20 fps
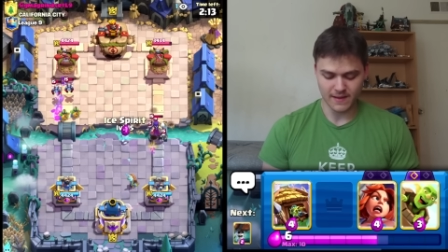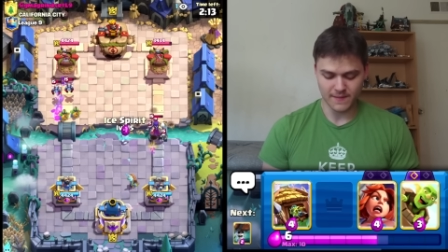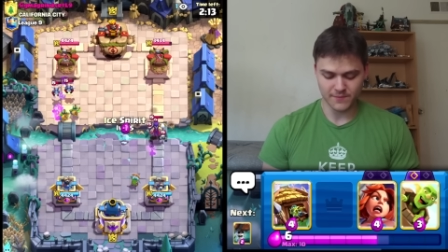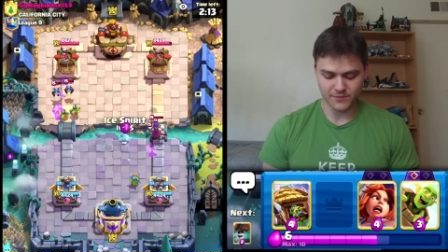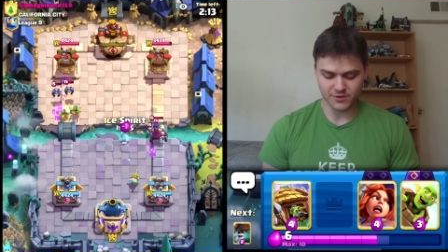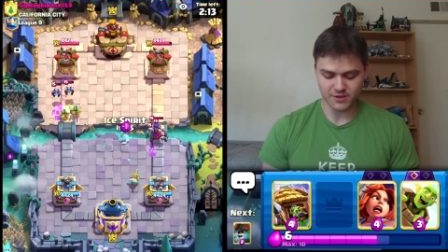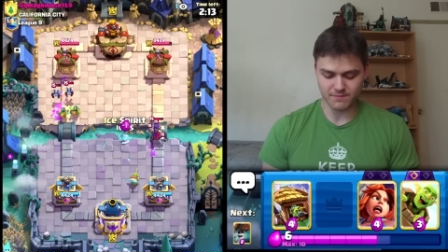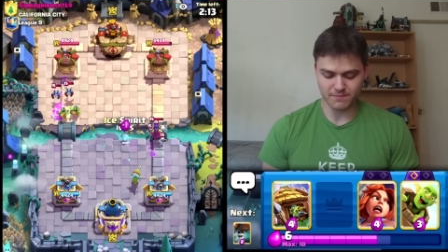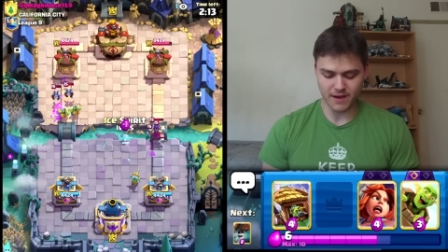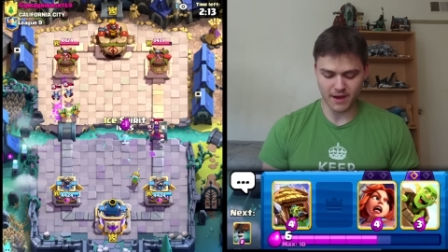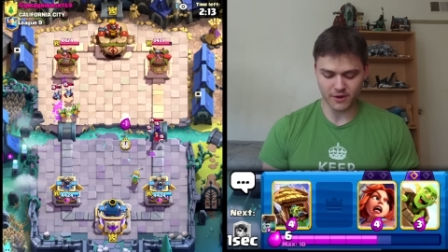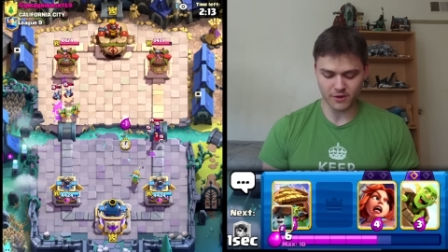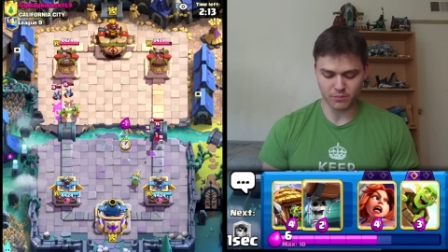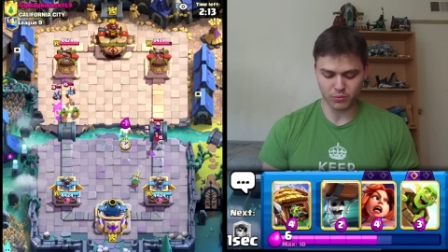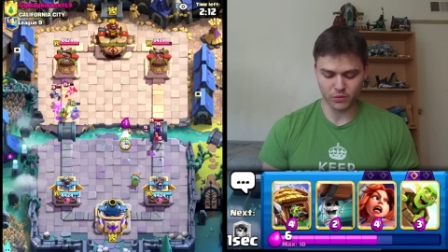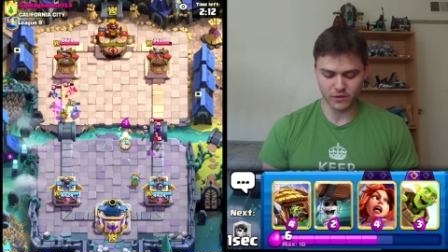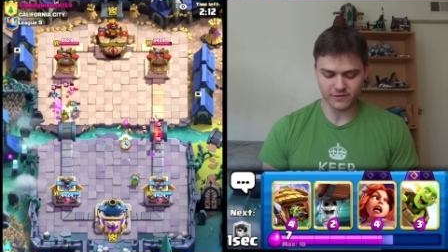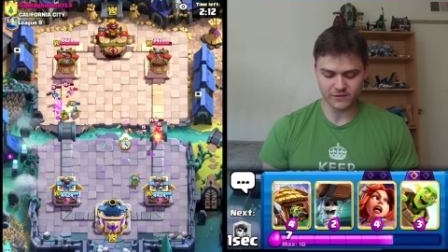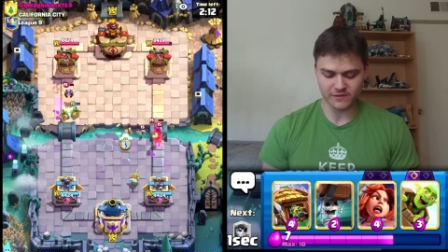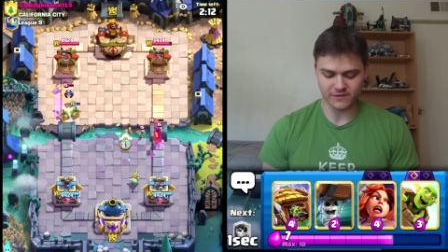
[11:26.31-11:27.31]
some minor
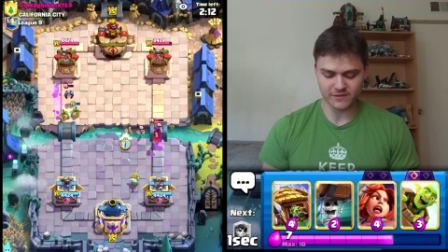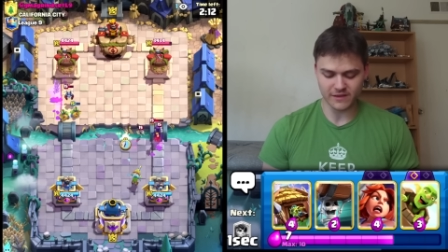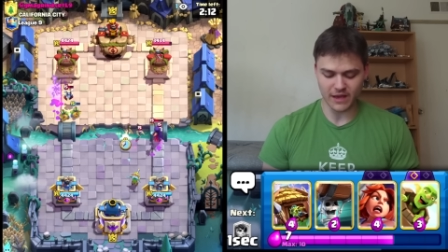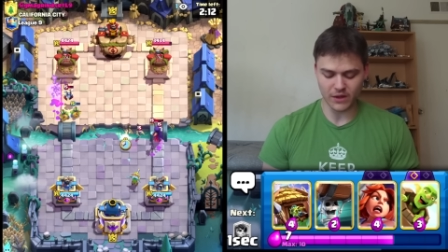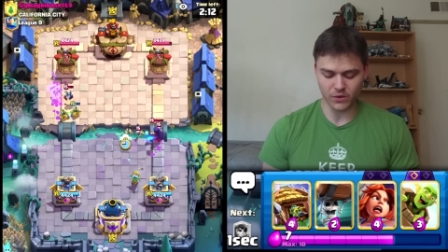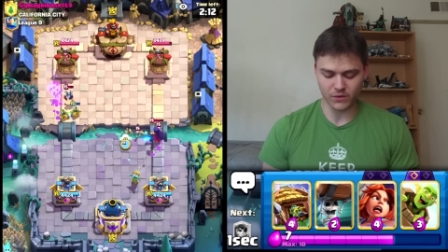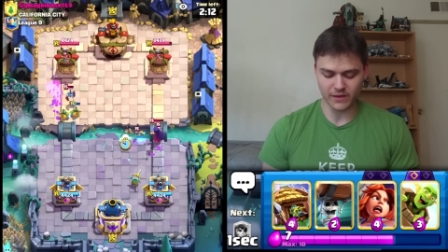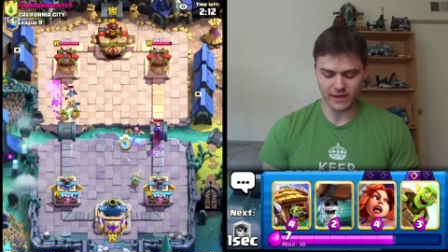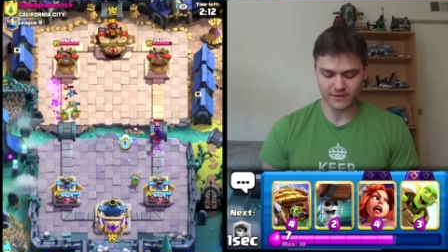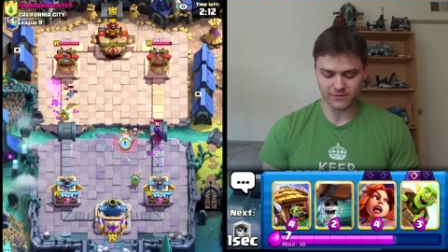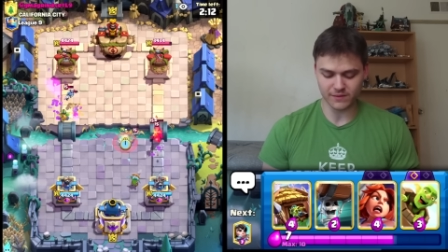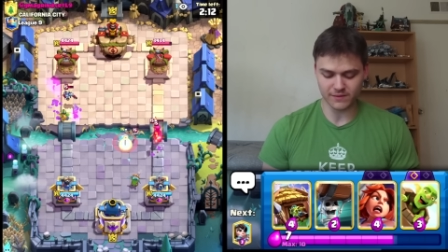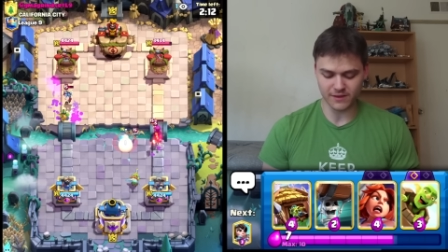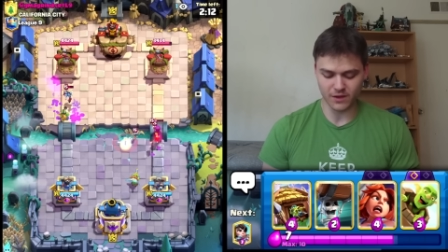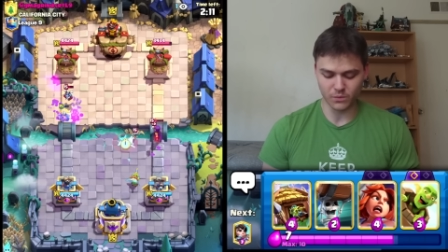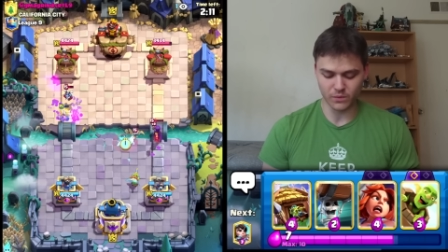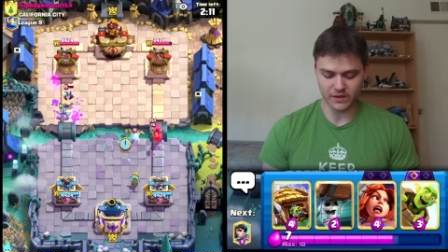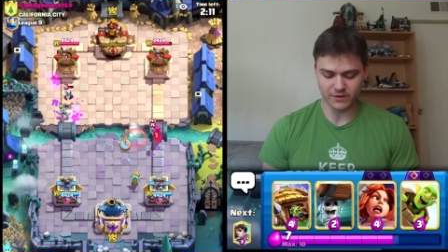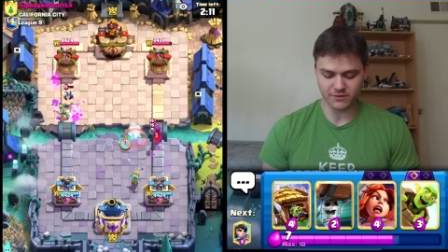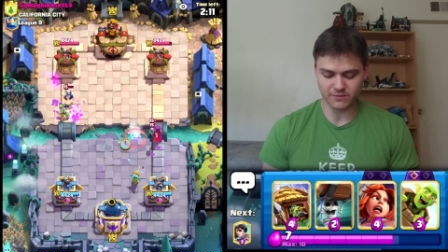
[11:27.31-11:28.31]
poison cycle decks with the
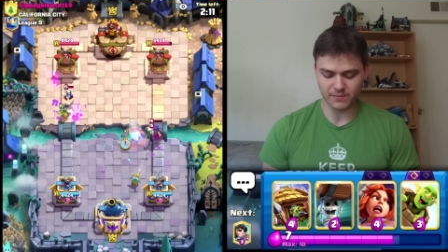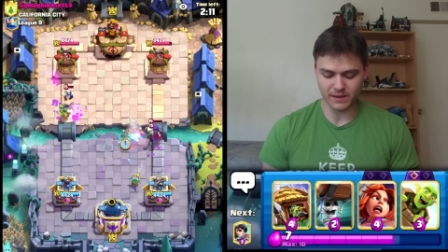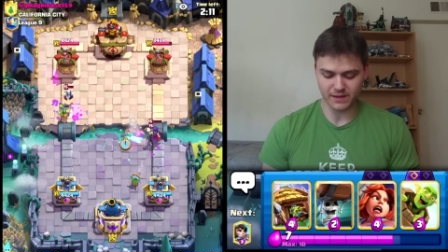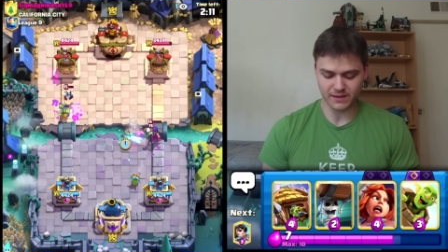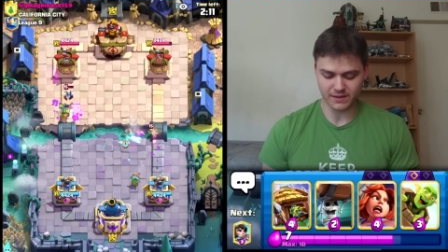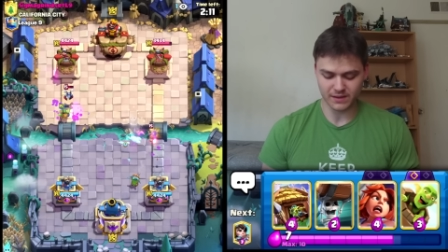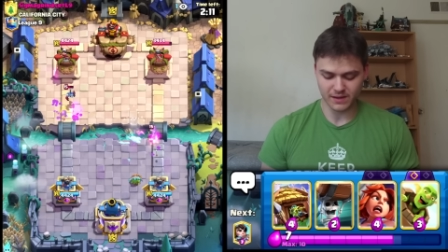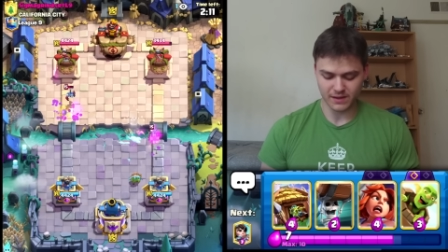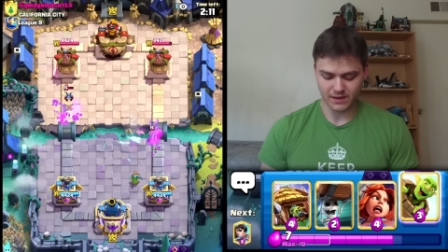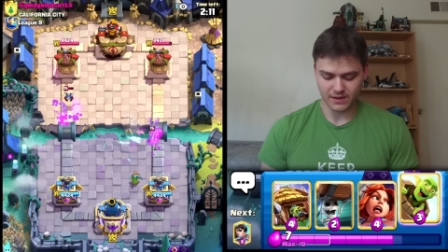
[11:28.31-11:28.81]
Witch, but